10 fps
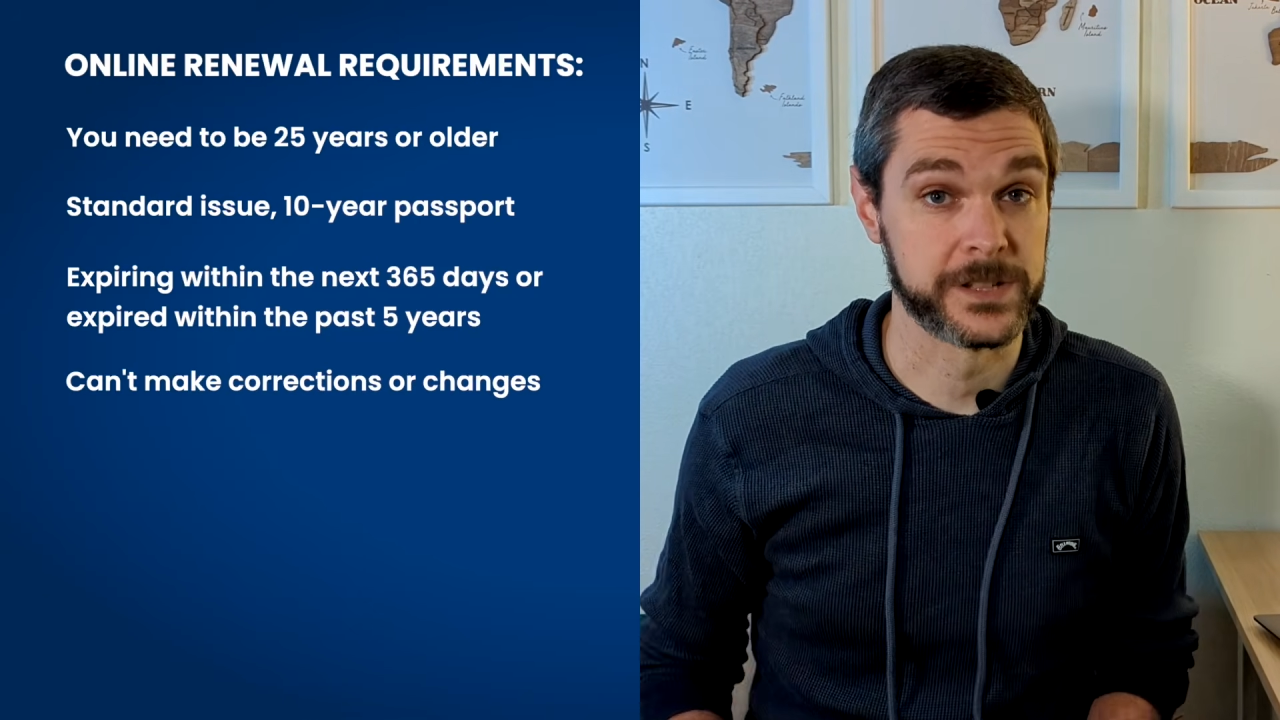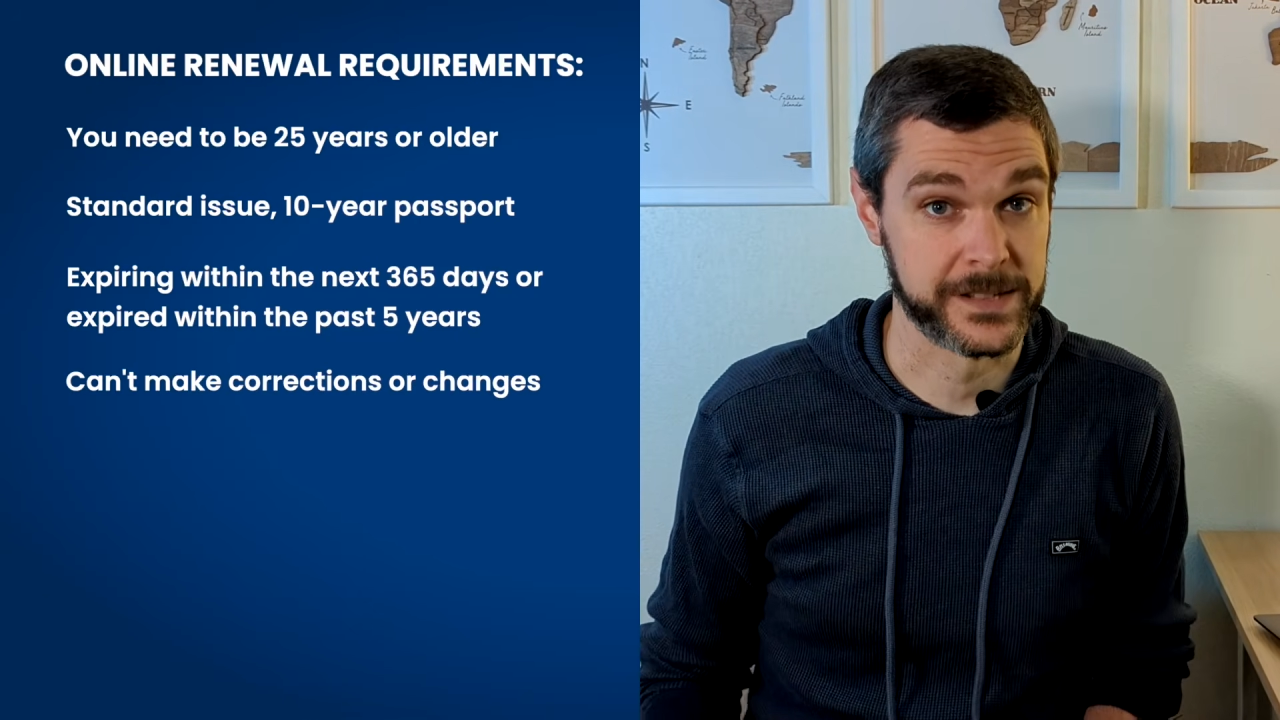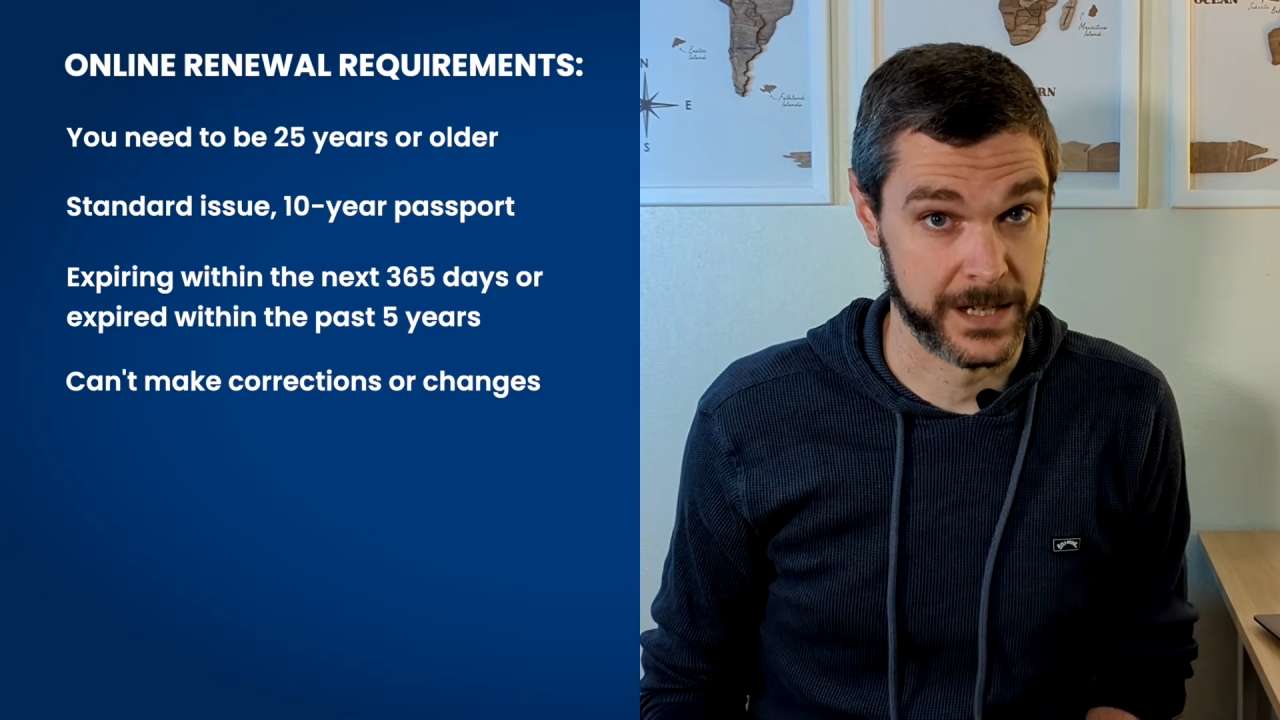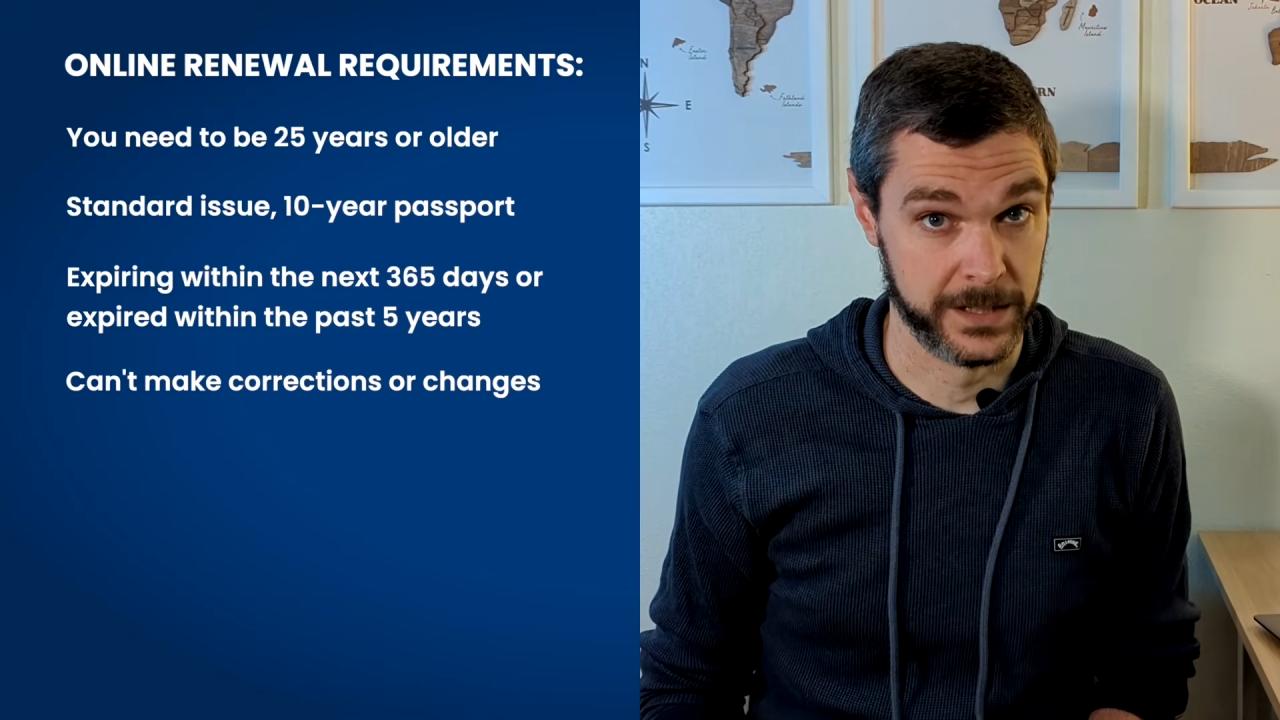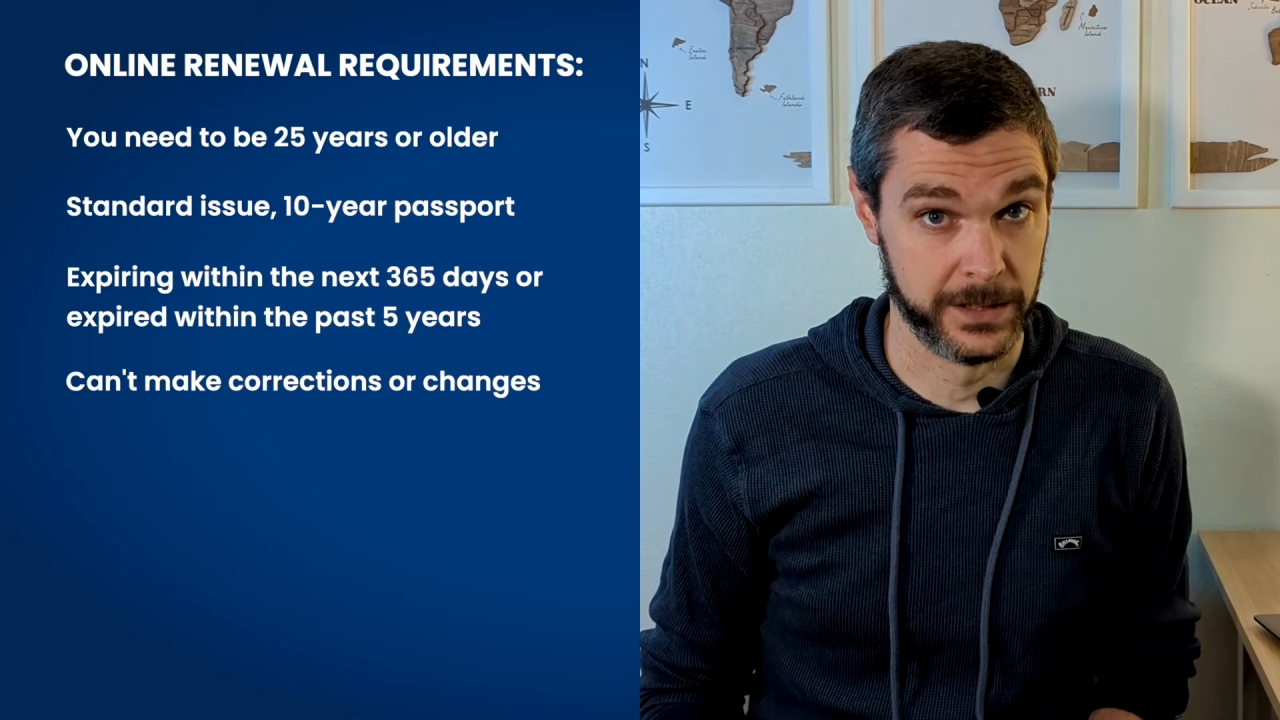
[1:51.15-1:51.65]

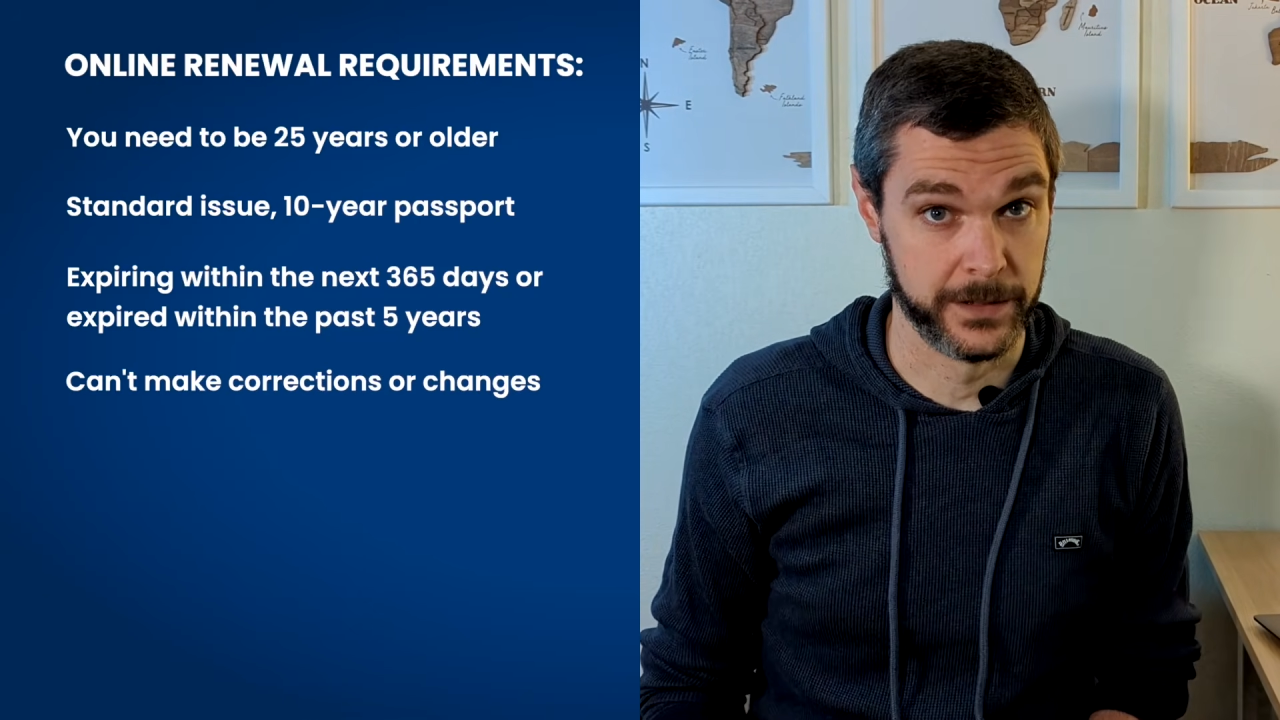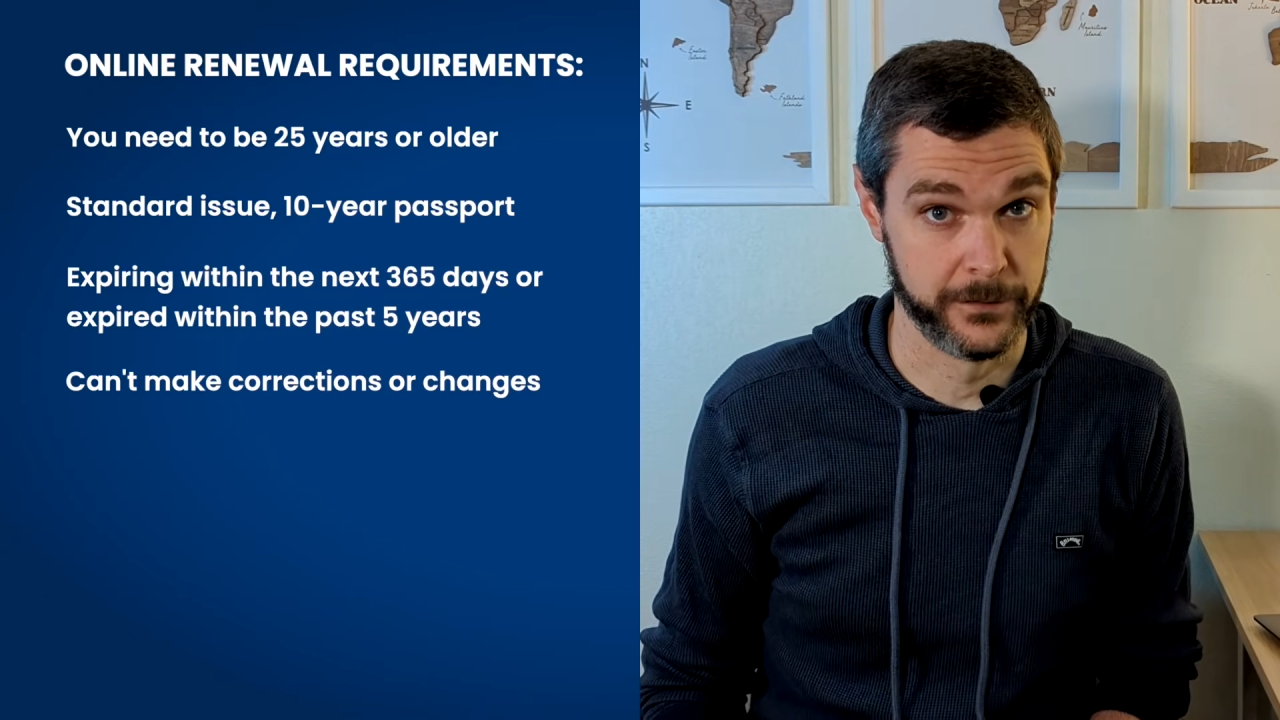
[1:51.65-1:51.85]
this online